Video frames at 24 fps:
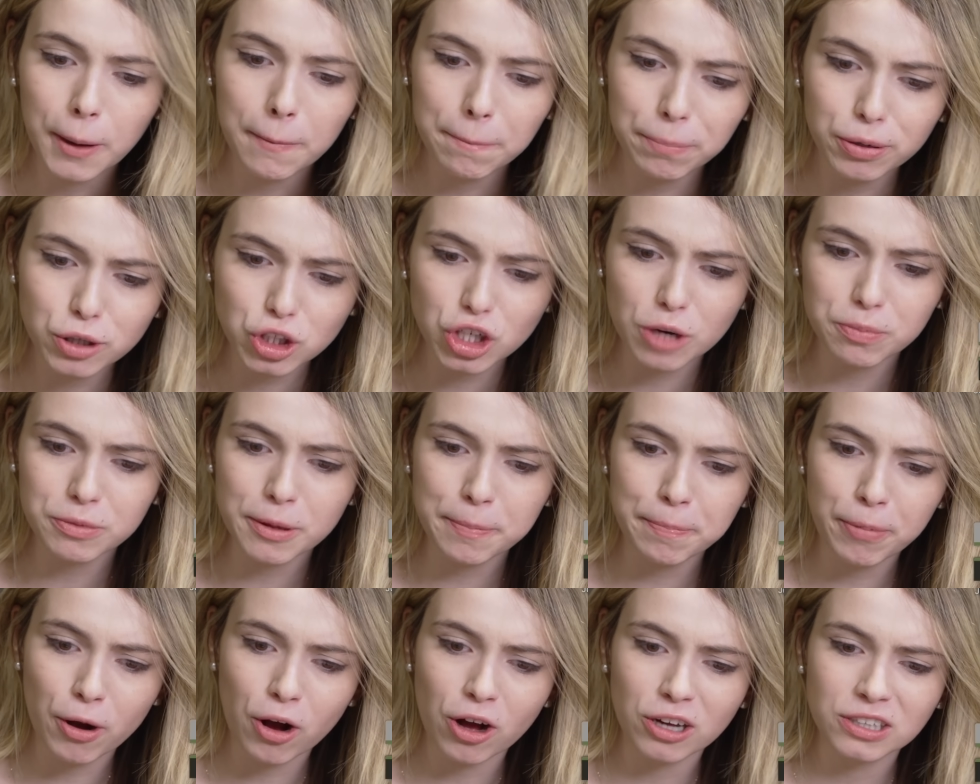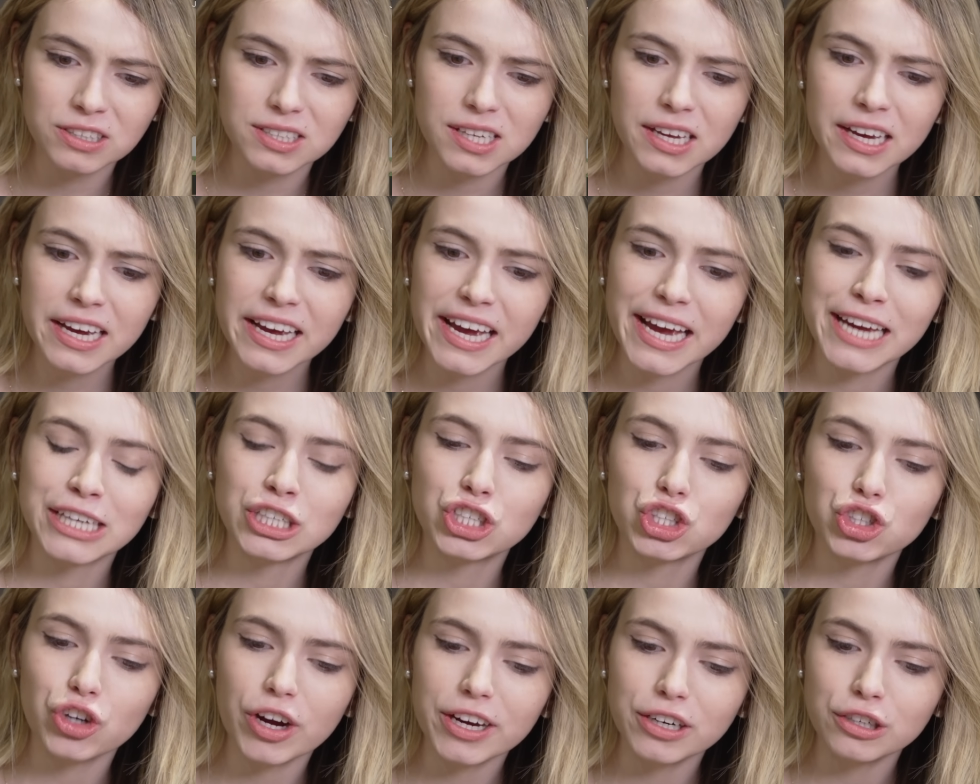push up the pawns, and
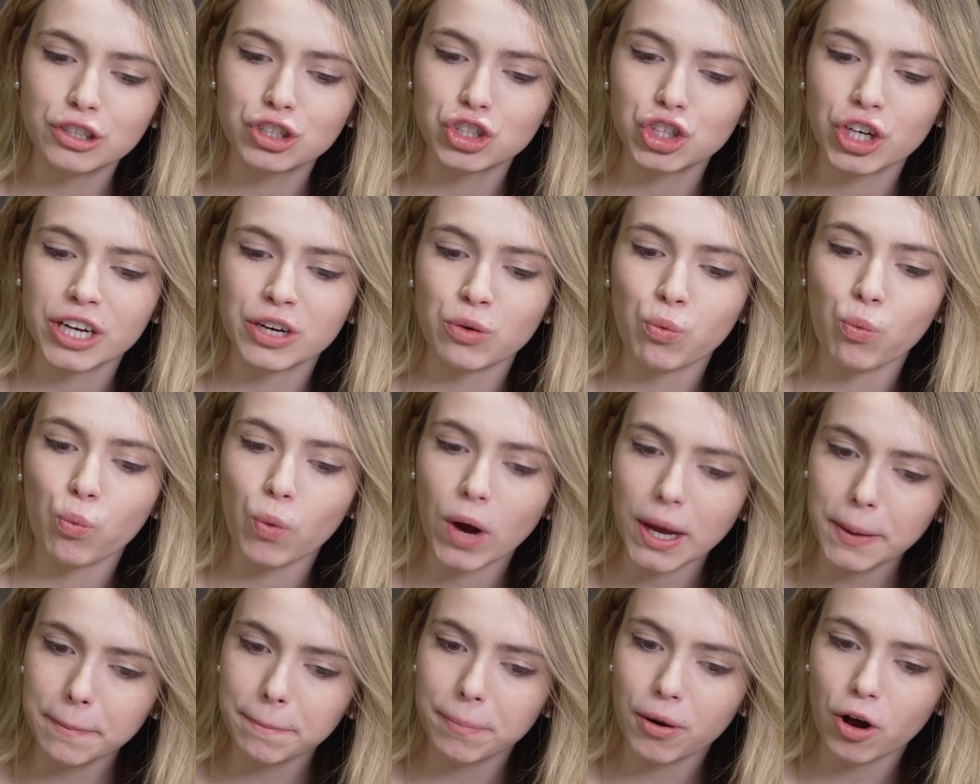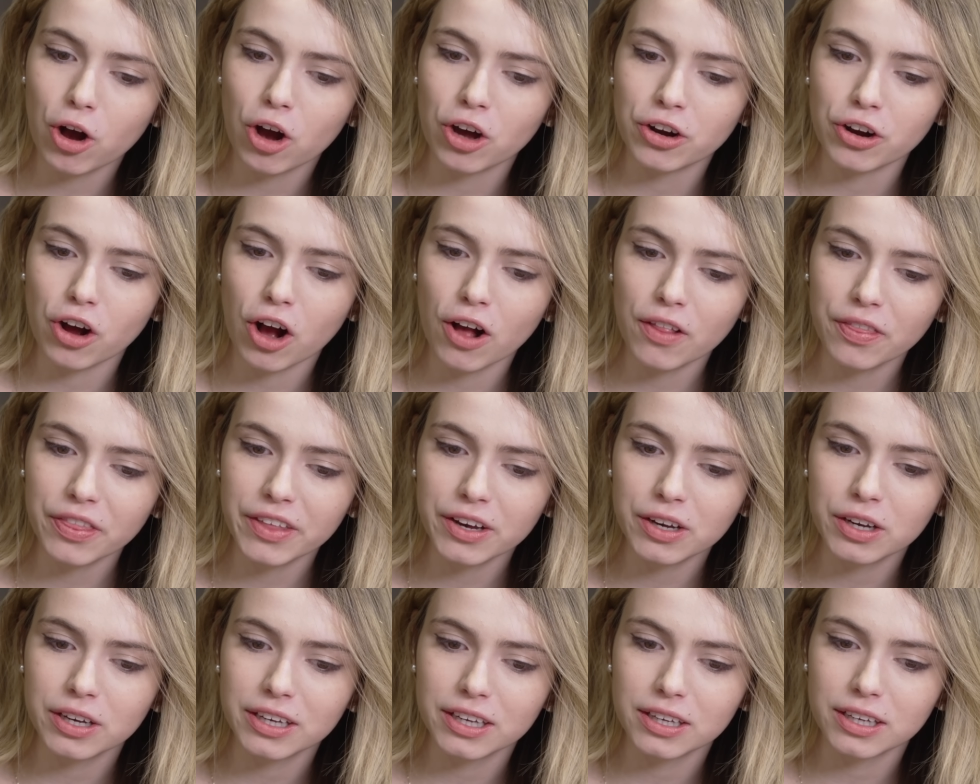try to trade one pawn on the